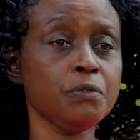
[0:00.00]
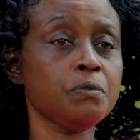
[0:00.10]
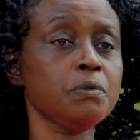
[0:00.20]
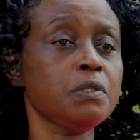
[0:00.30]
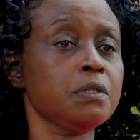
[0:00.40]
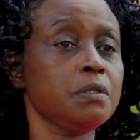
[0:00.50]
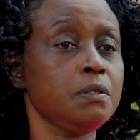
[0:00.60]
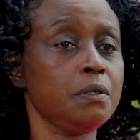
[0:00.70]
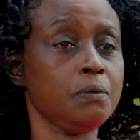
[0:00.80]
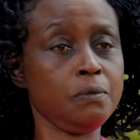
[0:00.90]
why don't we take
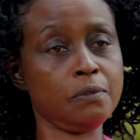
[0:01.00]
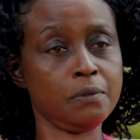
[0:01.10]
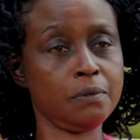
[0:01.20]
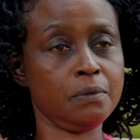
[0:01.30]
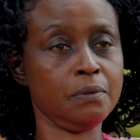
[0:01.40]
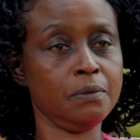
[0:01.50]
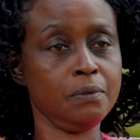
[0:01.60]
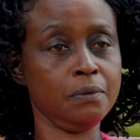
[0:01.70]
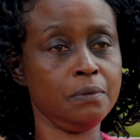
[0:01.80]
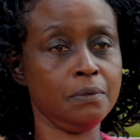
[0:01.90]
it out?
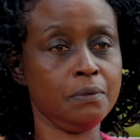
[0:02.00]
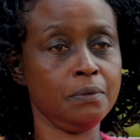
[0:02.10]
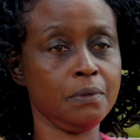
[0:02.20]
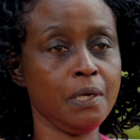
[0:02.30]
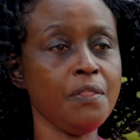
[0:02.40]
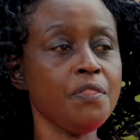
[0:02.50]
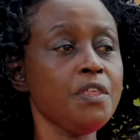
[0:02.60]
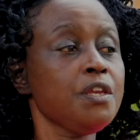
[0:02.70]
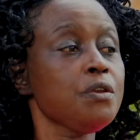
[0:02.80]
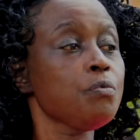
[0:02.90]

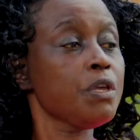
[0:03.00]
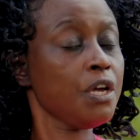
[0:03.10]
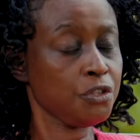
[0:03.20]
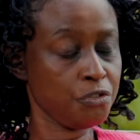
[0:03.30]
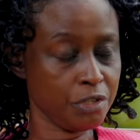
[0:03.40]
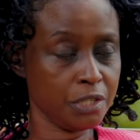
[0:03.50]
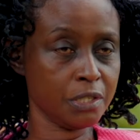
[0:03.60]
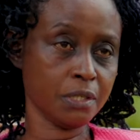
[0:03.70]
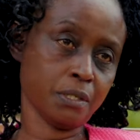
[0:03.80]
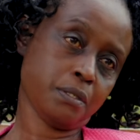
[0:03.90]
And then we
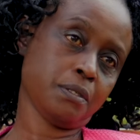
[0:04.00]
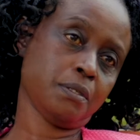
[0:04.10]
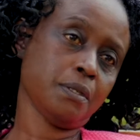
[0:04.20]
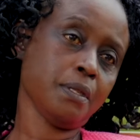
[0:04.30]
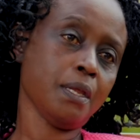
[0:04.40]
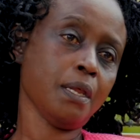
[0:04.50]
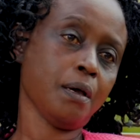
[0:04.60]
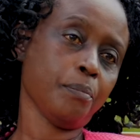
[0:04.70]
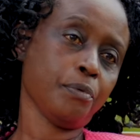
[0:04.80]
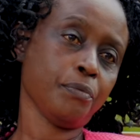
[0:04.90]
actually test the
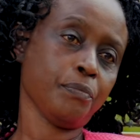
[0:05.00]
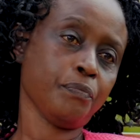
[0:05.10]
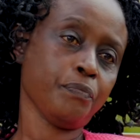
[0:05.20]
lump.